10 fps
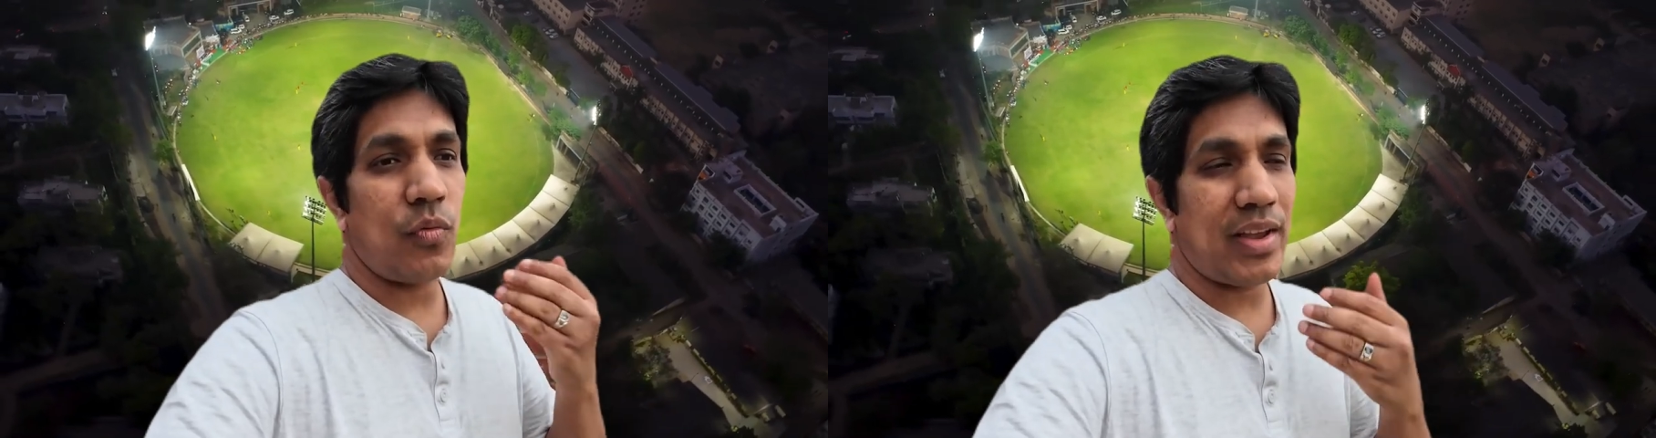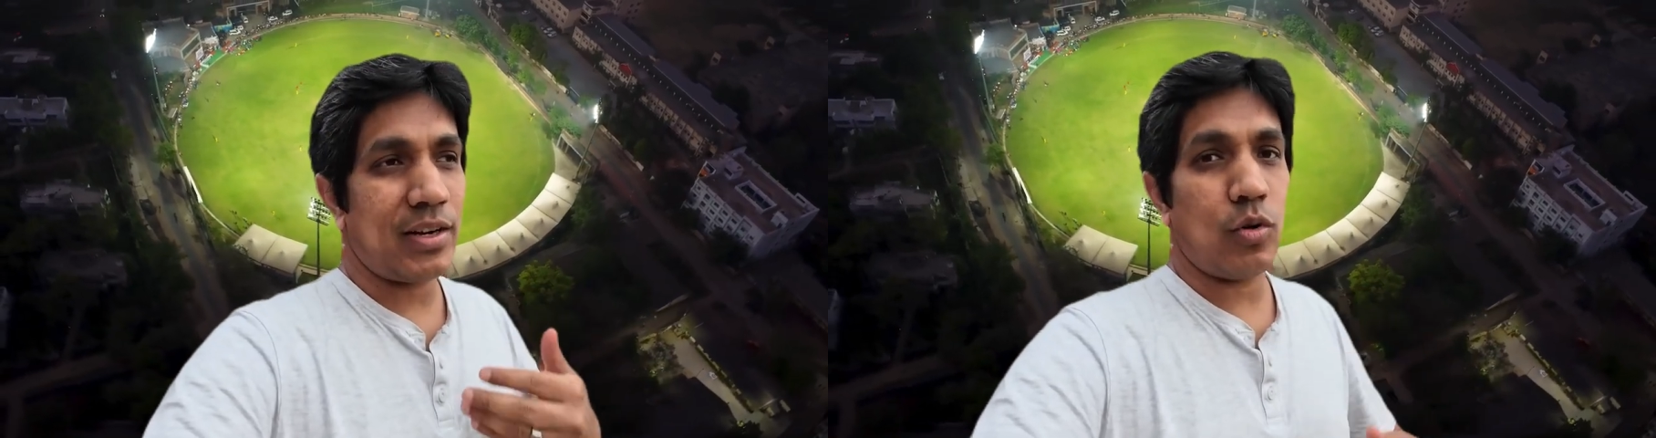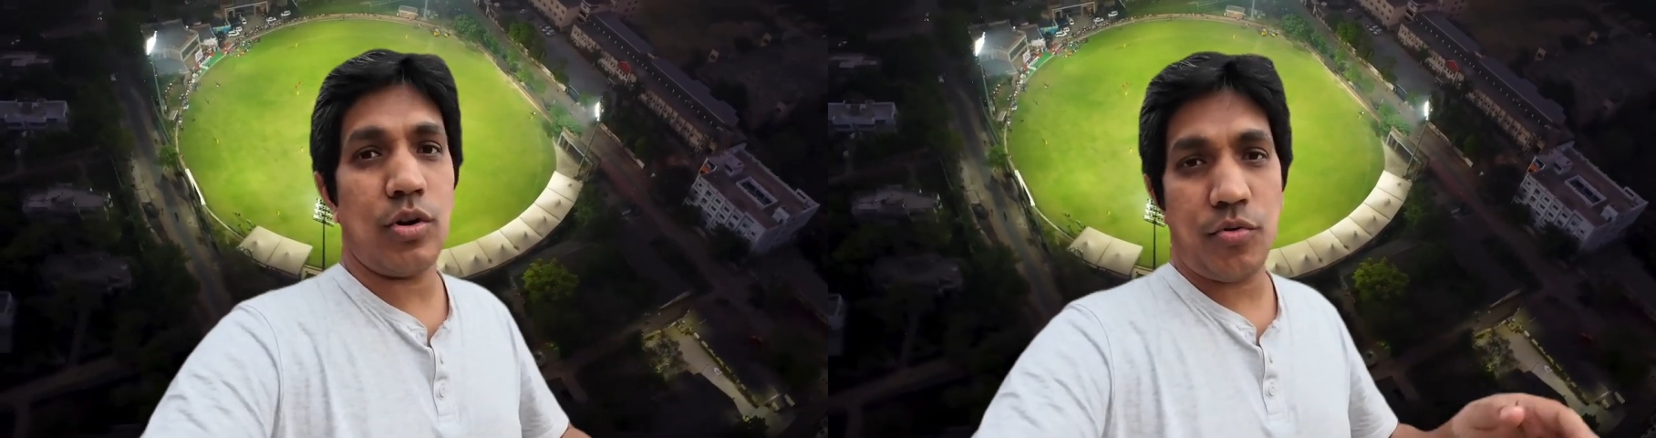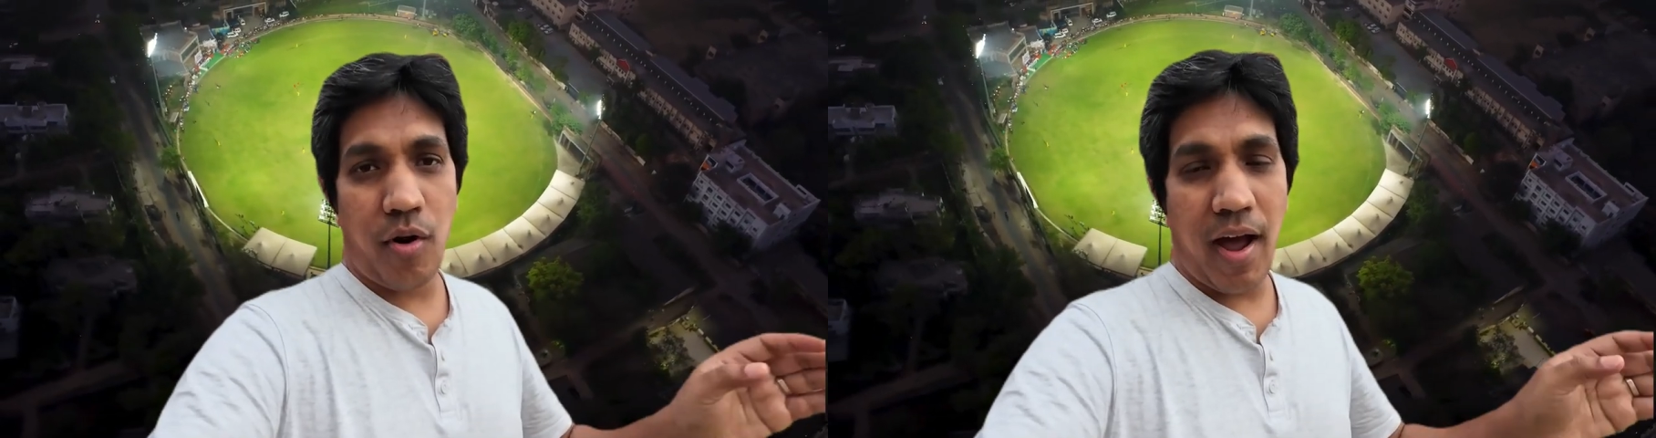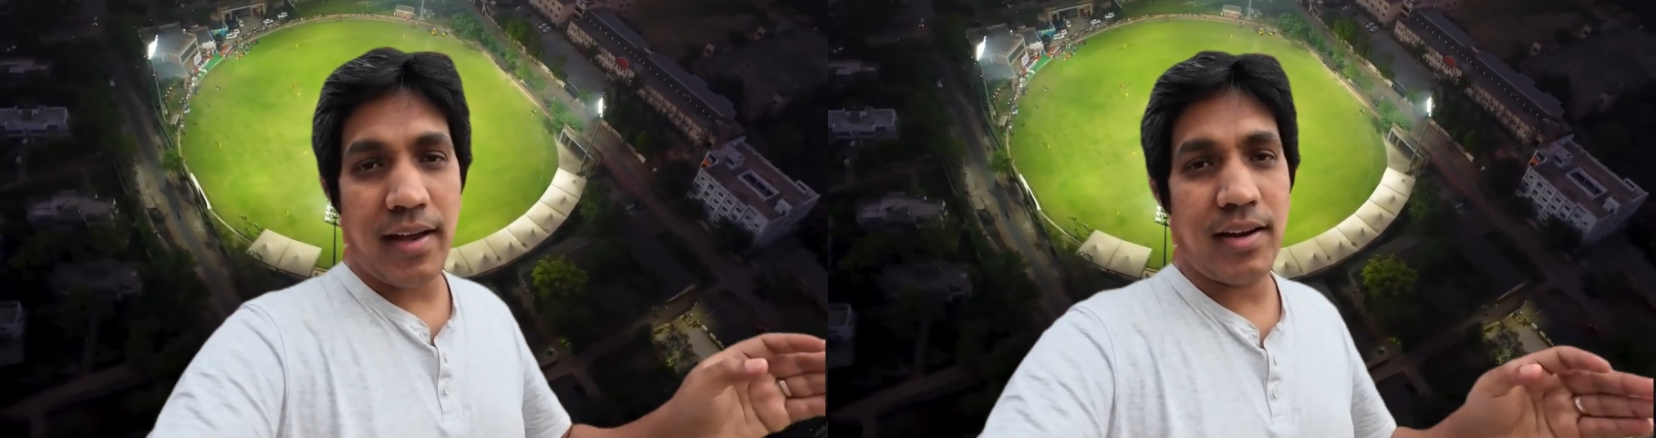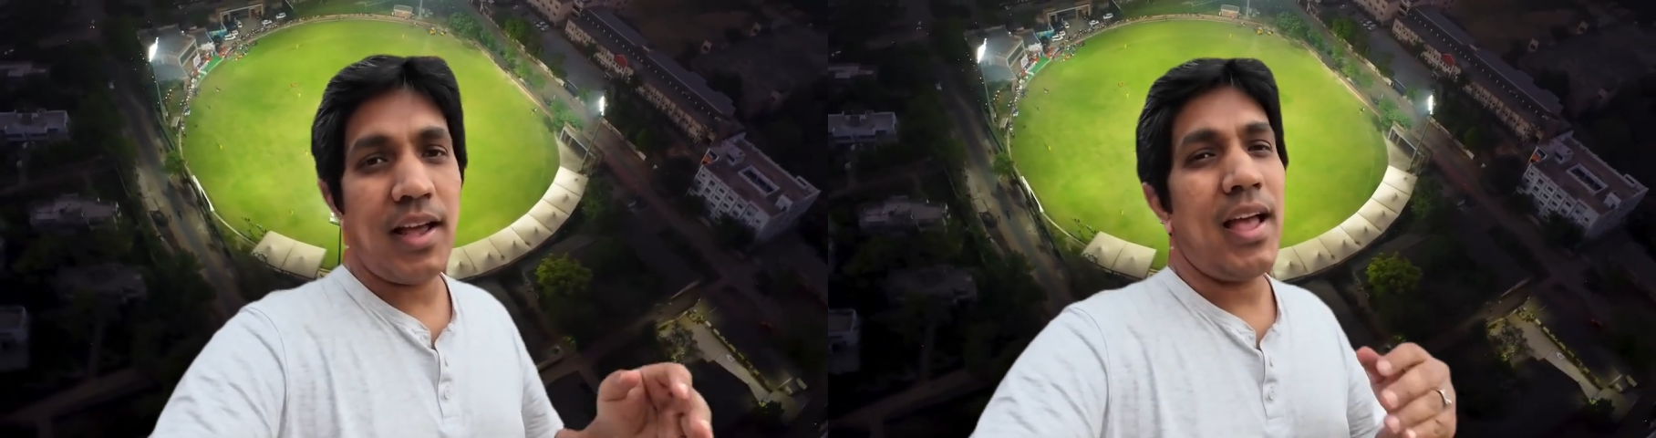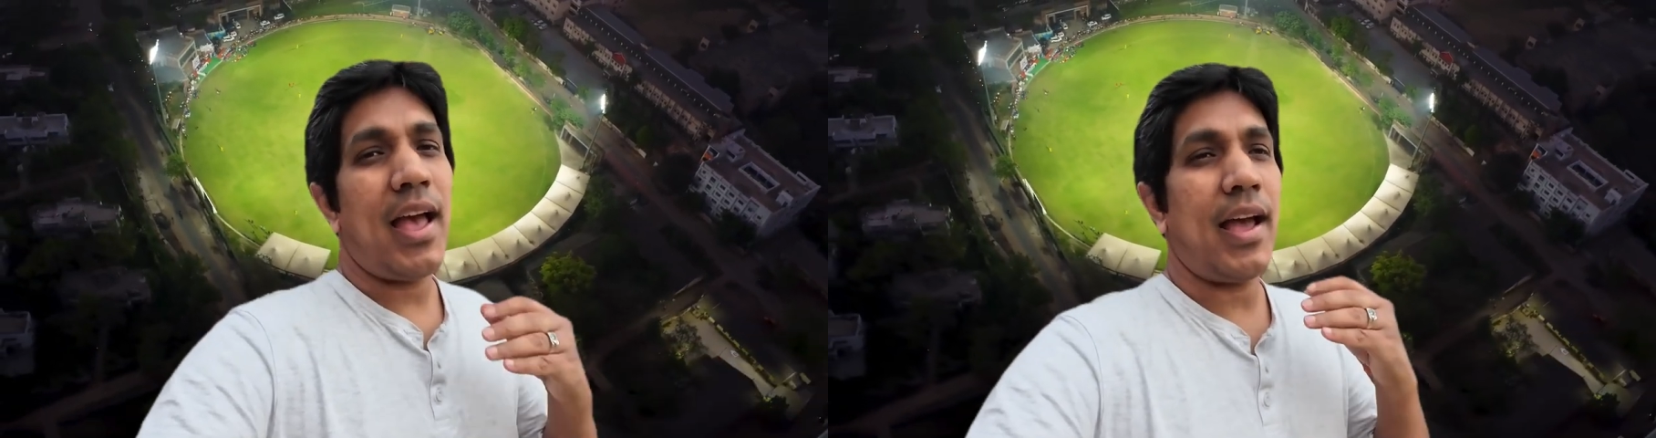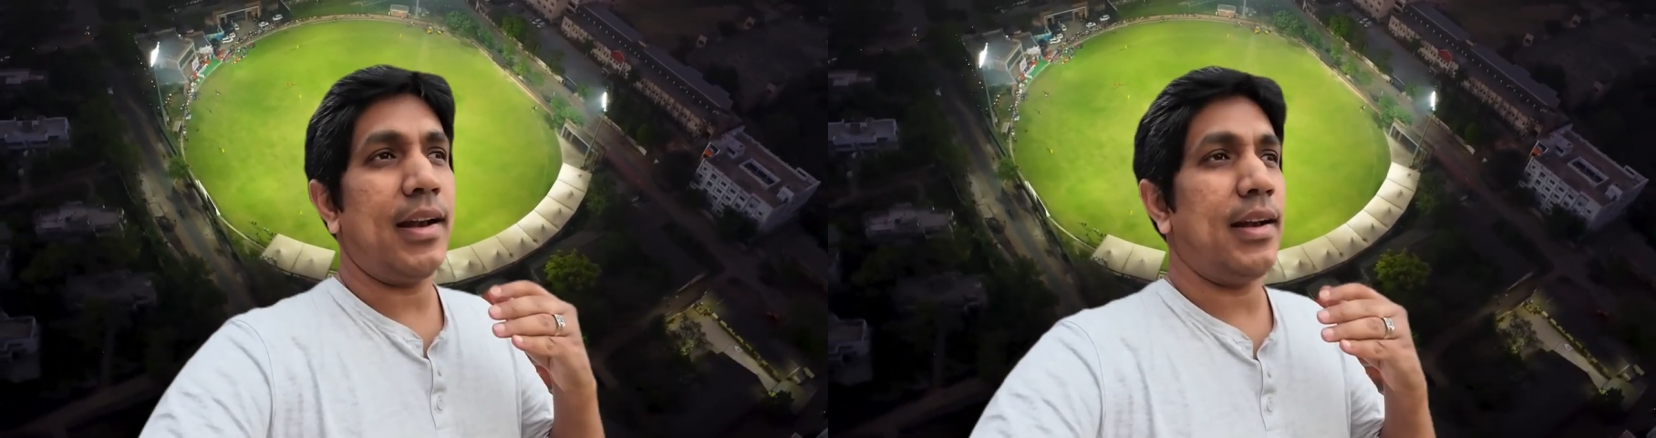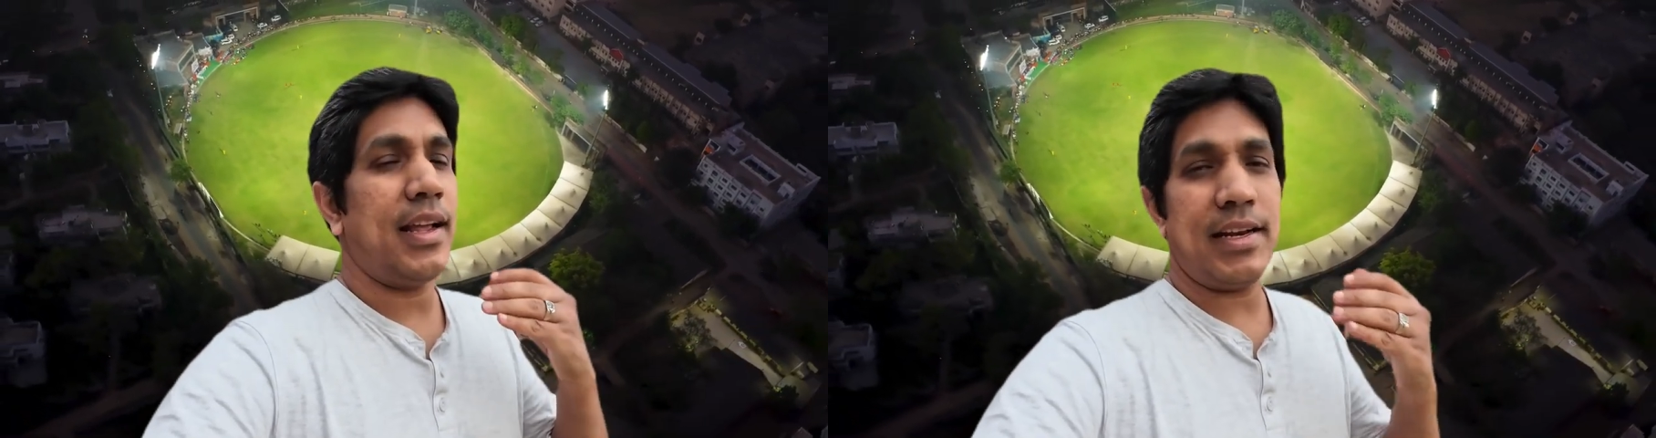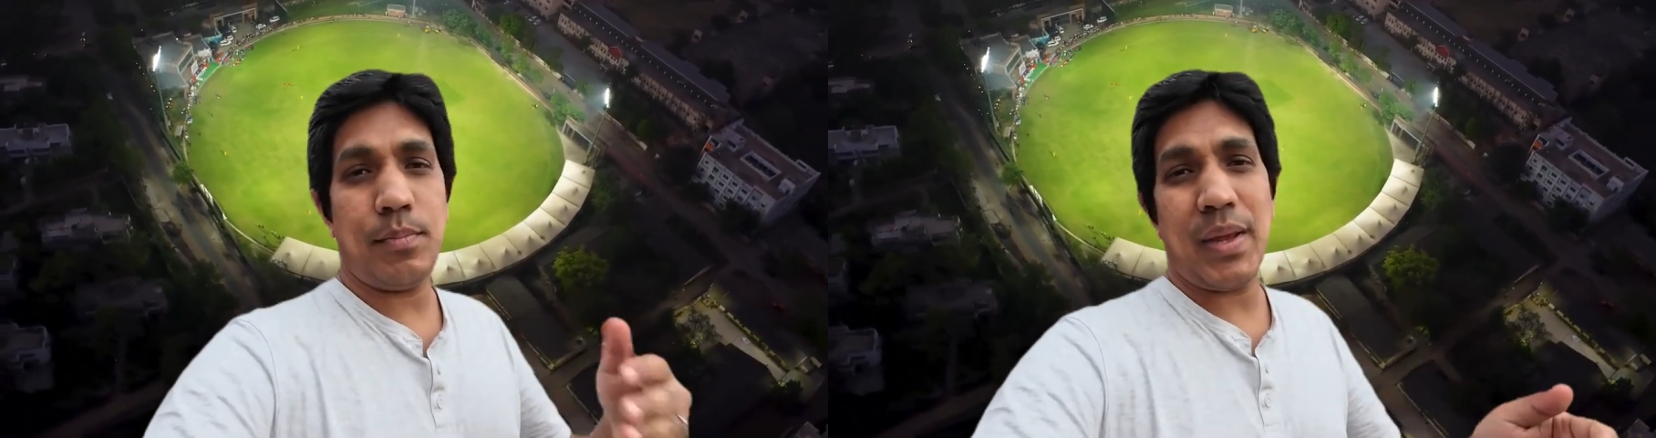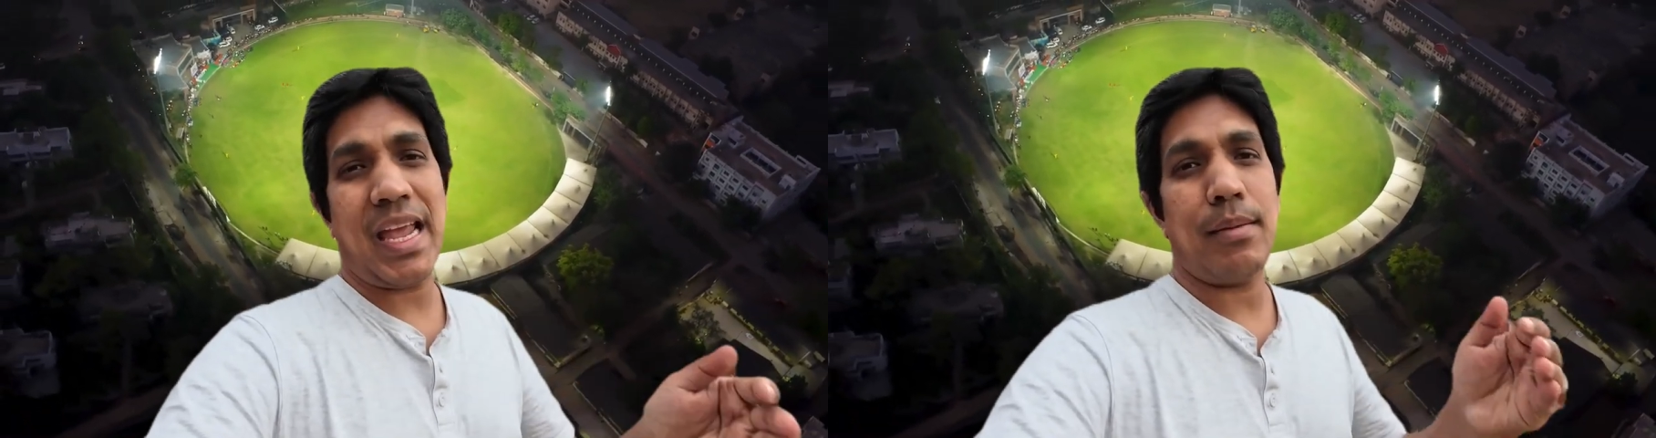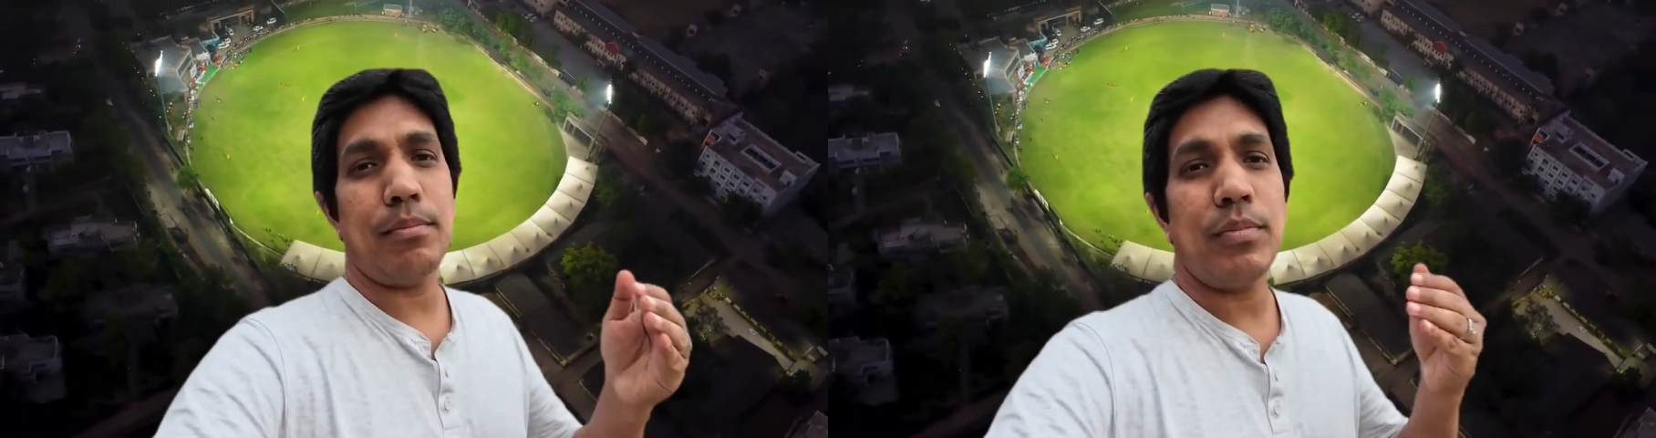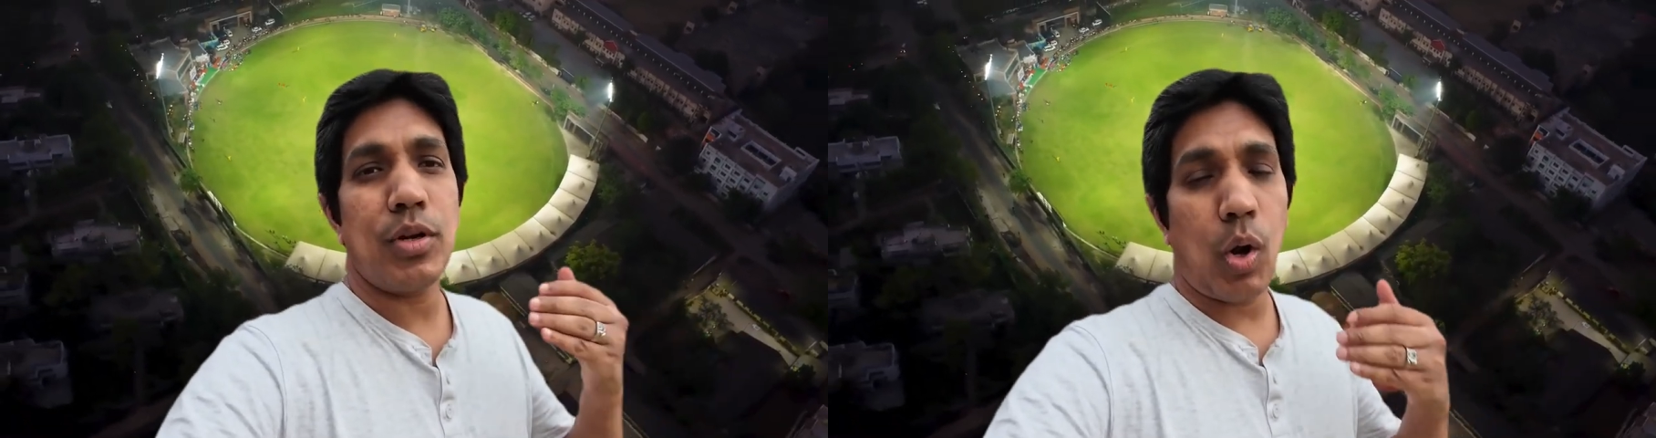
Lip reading: the wicket got dried and it became